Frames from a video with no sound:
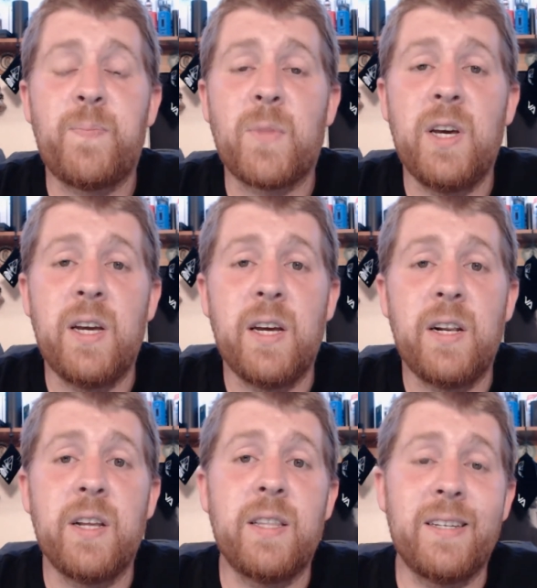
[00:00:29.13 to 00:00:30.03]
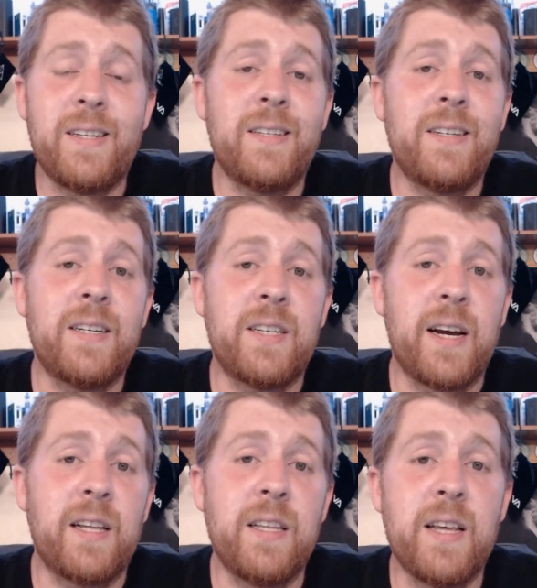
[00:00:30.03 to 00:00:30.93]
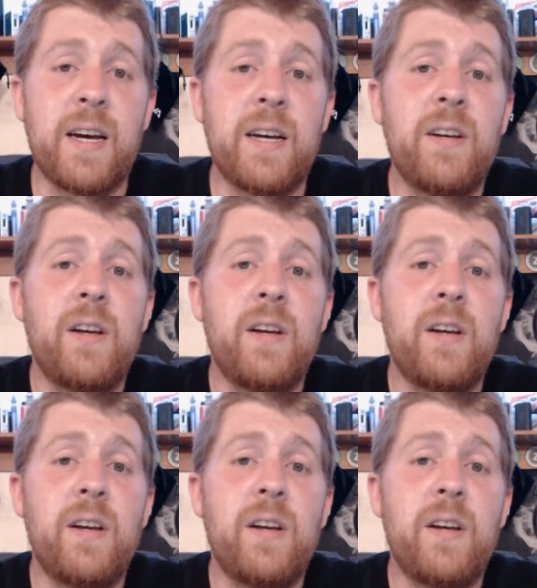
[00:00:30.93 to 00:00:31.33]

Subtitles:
and this is exactly that.